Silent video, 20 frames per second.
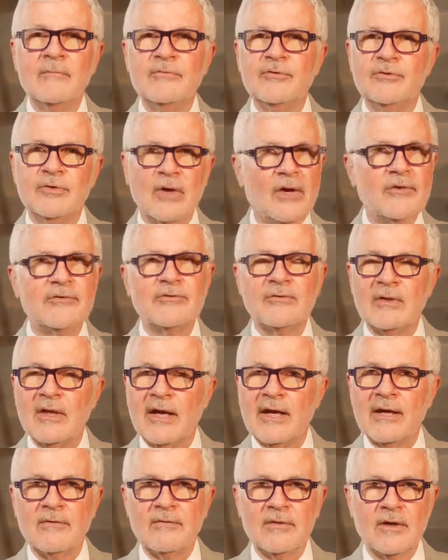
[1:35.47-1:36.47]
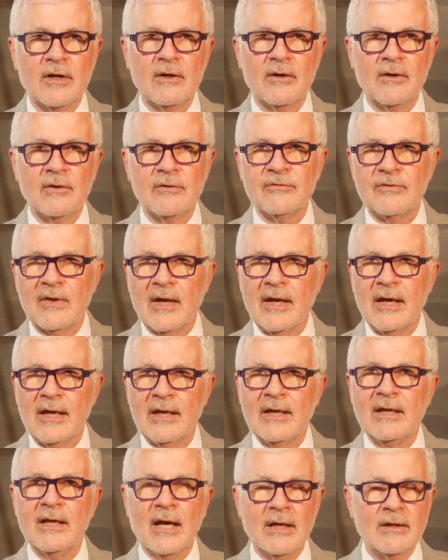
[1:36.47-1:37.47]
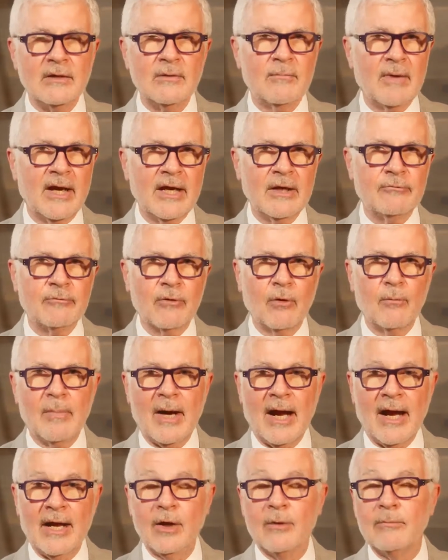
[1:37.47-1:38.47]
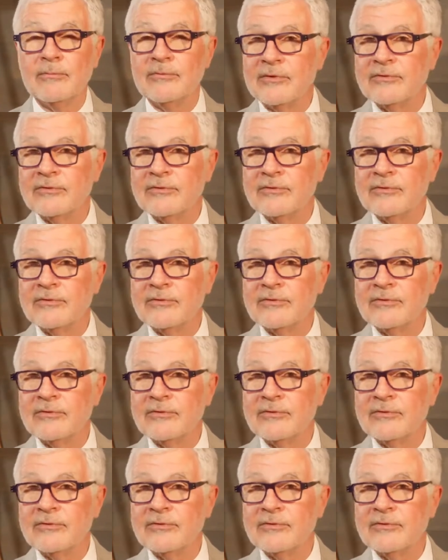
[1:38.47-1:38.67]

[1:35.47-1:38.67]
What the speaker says: just like there's a gut microbiome,